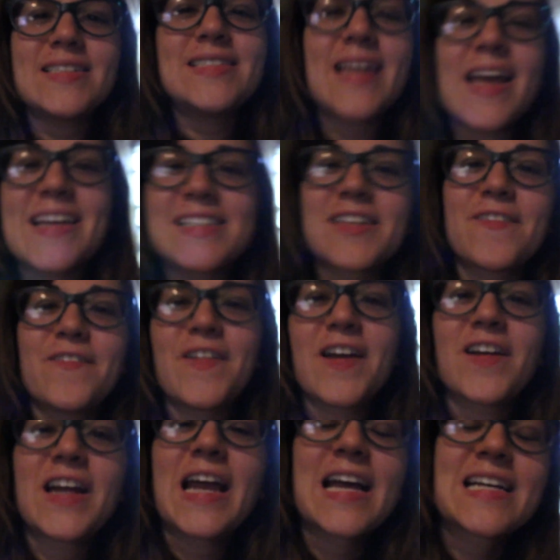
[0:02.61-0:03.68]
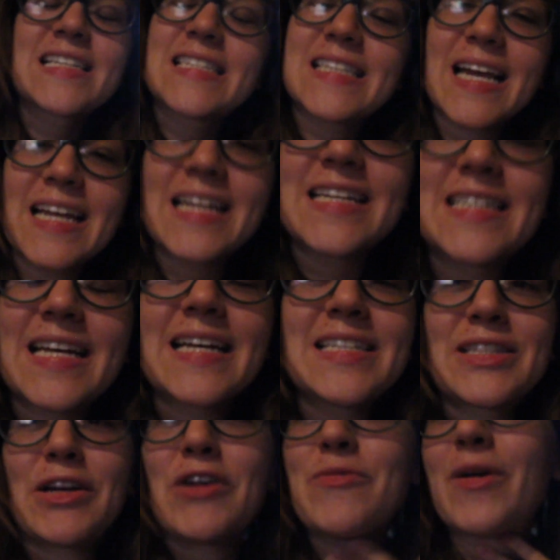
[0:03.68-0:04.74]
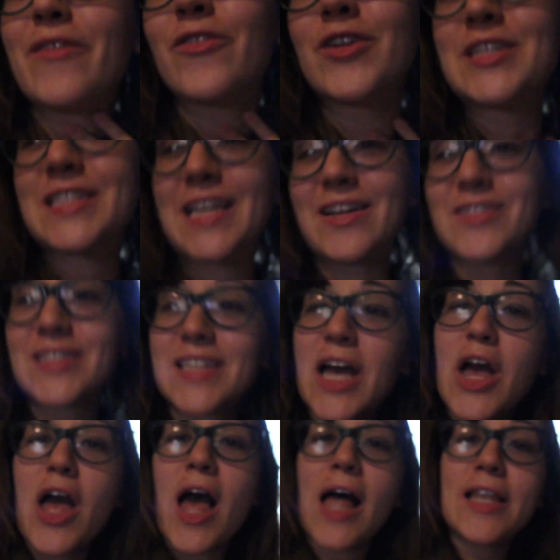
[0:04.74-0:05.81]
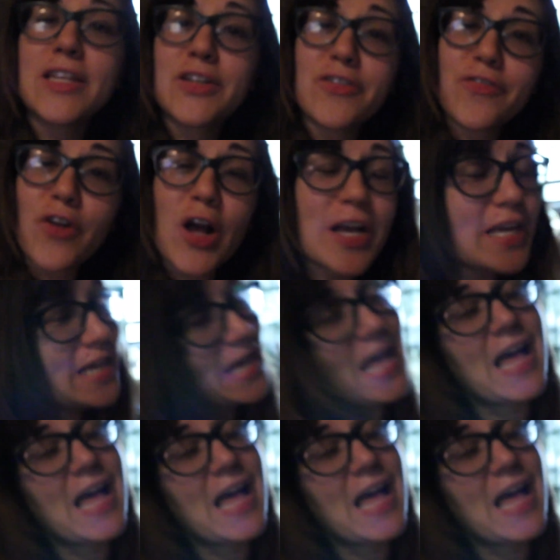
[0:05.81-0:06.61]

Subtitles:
Today is a very exciting day. Sorry, my voice sounds a little froggy.